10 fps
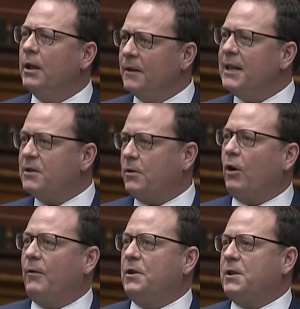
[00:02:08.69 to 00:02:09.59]
these
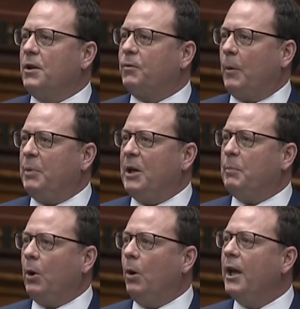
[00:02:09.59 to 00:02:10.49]
services for
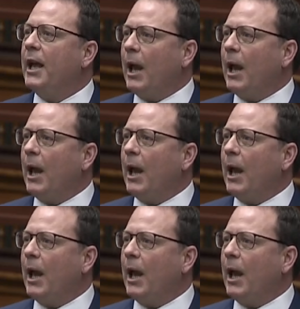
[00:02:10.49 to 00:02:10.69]
people